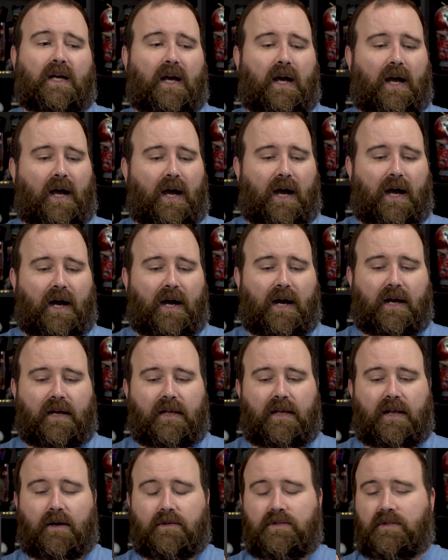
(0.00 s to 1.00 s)

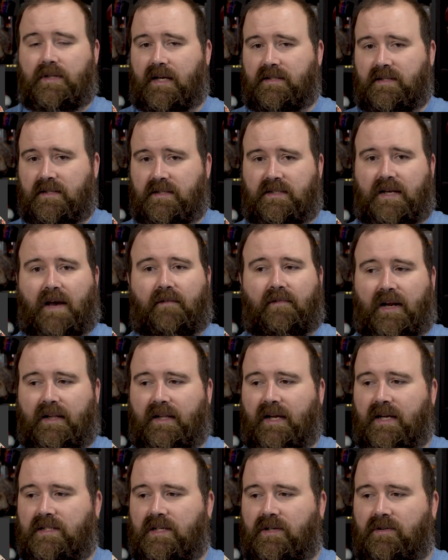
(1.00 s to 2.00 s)
2007 I
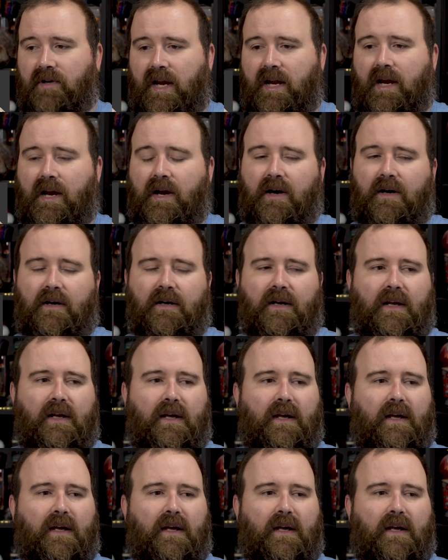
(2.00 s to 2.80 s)
think is a great year.